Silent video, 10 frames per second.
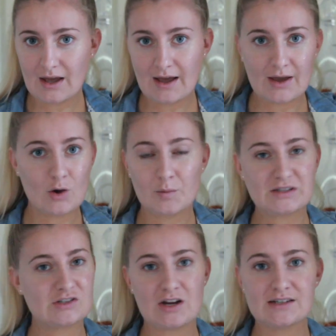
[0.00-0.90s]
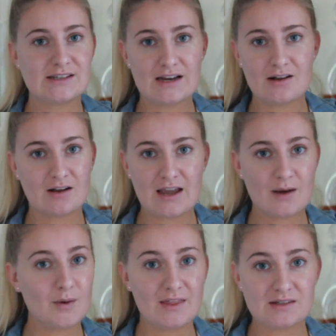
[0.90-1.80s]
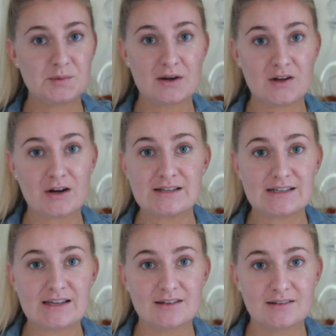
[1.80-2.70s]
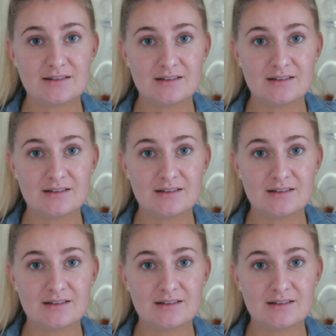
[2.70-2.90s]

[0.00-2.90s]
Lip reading: I hope it's translating on camera. That's pretty crazy.